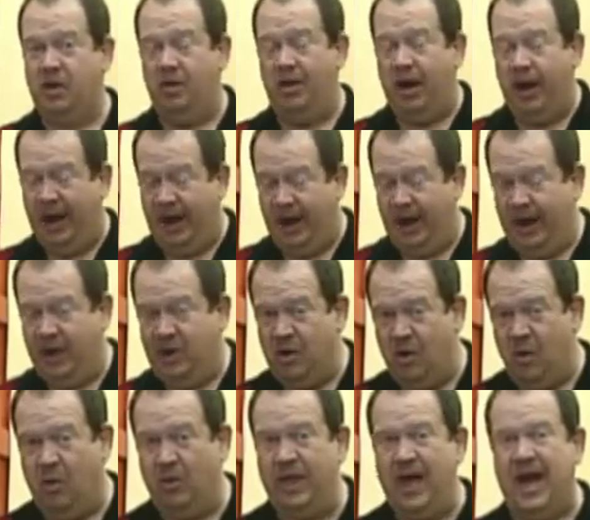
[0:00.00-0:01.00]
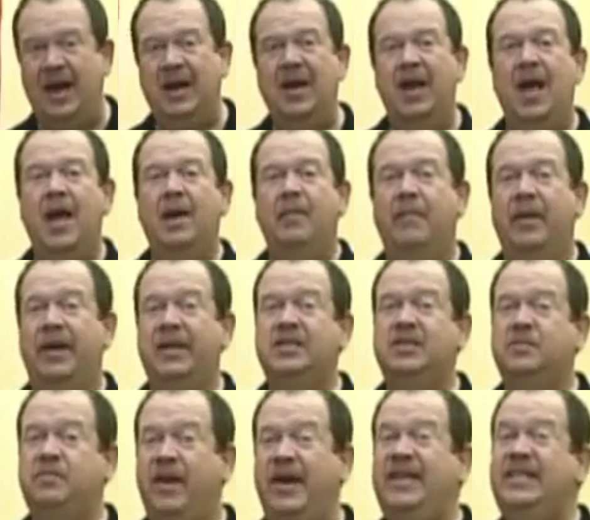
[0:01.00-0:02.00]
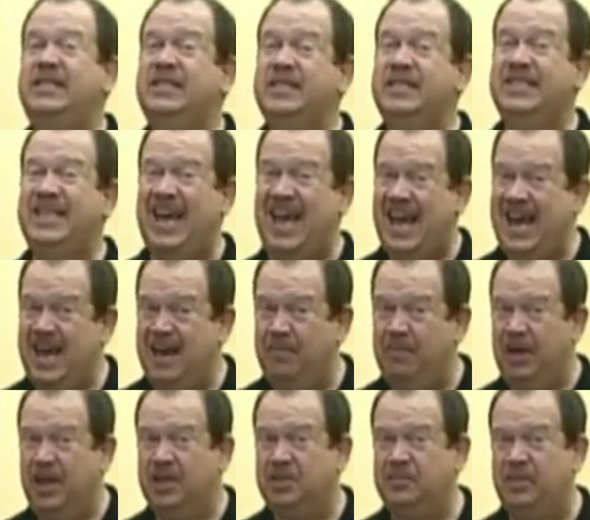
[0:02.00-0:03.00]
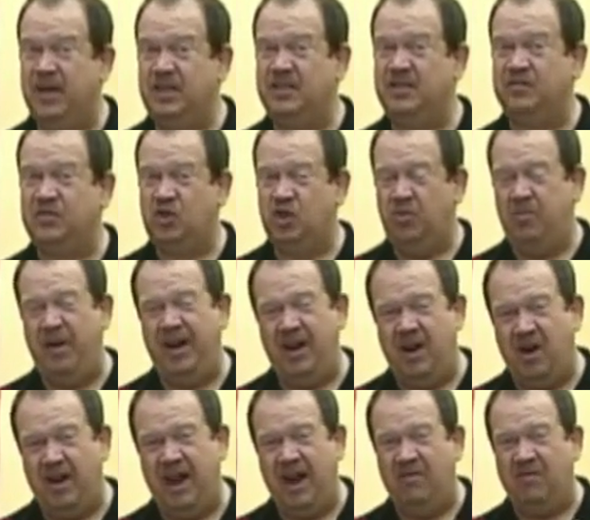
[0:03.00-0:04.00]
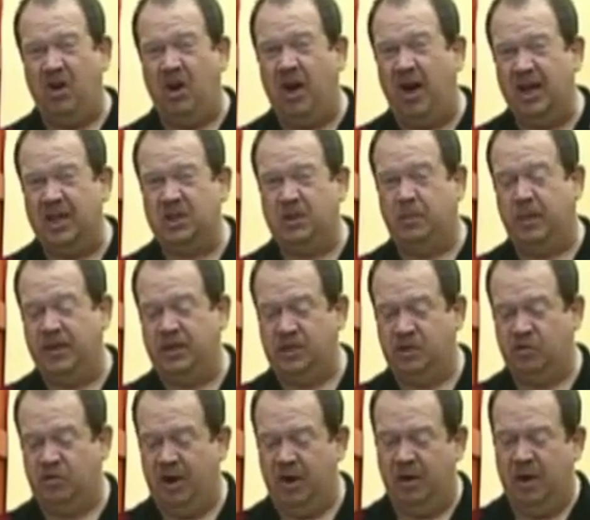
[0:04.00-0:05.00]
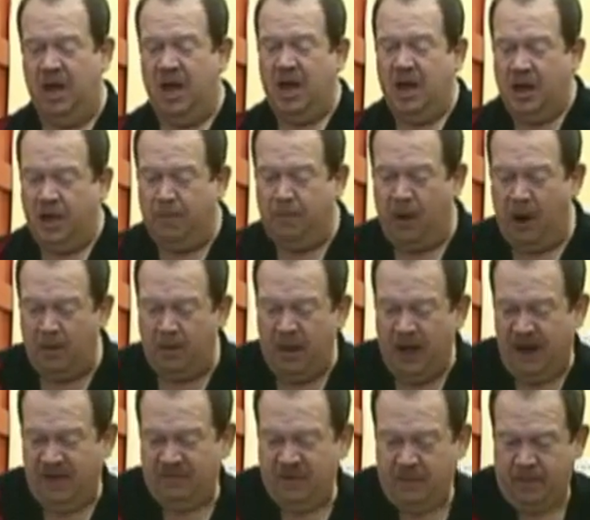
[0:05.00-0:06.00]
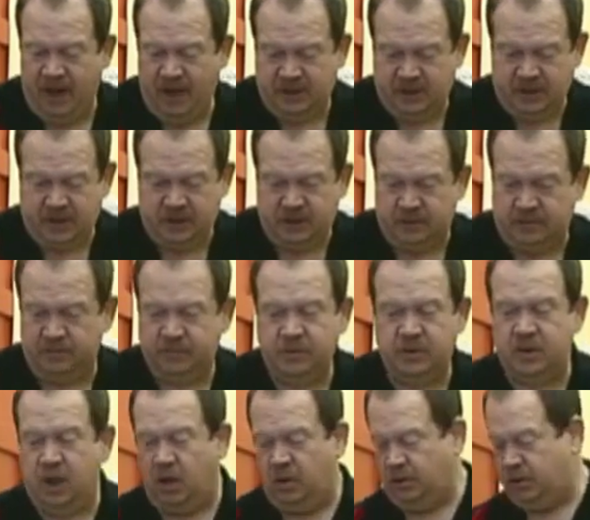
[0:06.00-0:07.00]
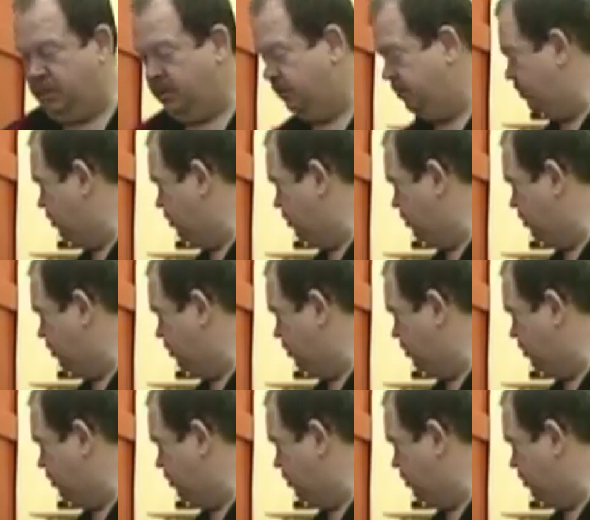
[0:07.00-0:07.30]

I do, and I know that, but spices can be expensive, so you may not have a lot of spices around. You probably have the basics. Salt,